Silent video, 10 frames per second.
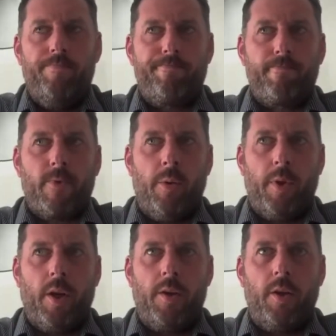I
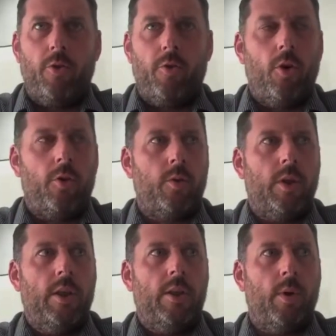mean, I think there's also
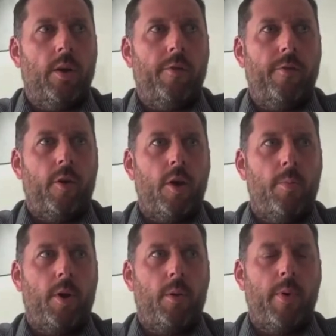equally a
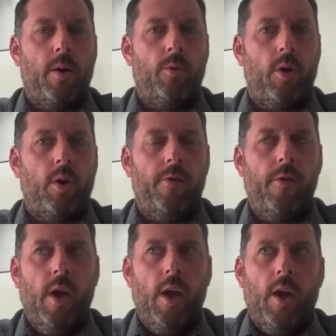phenomenal amount of
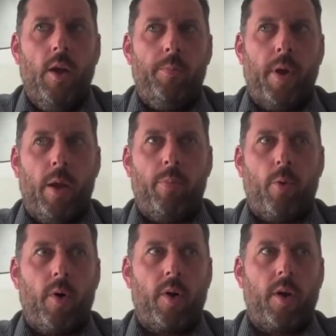
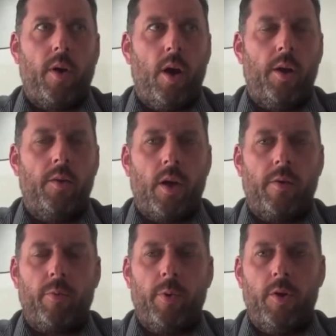paperwork and I's that
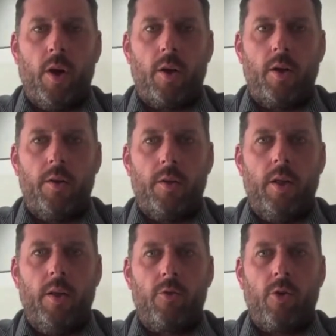have to be dotted and
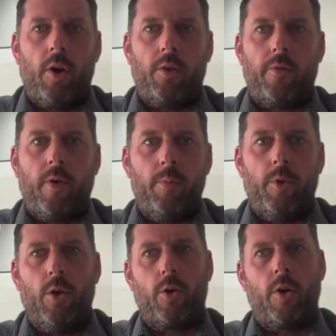T's crossed from
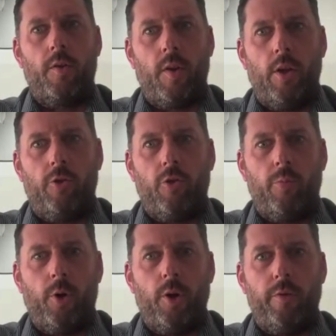the organization's
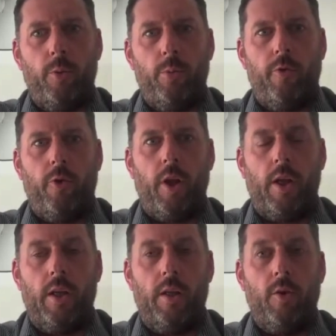point of view before they
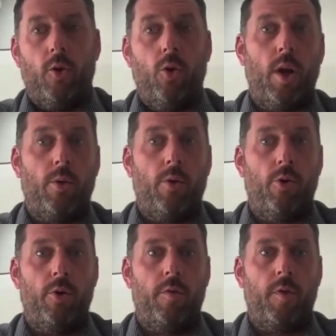can even go down the
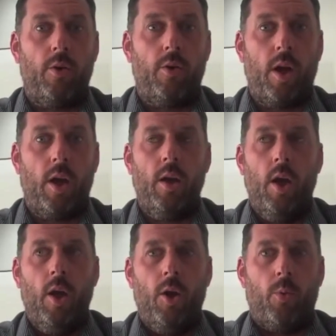road of saying, okay,
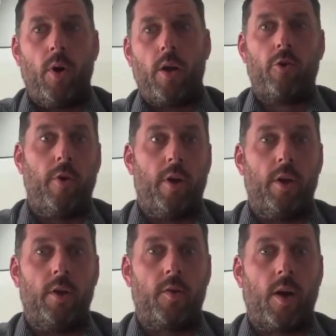we're actually ready
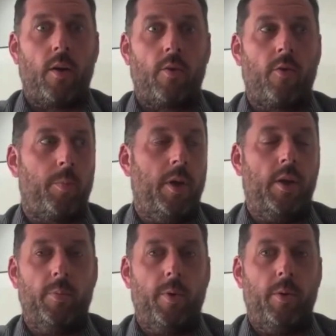to start
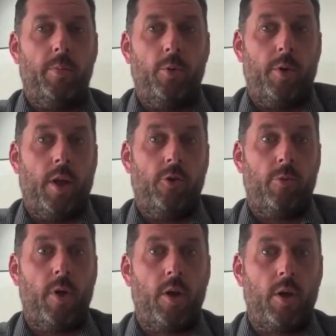speaking to people who
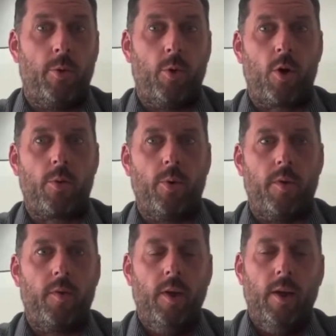potentially might come and work with us.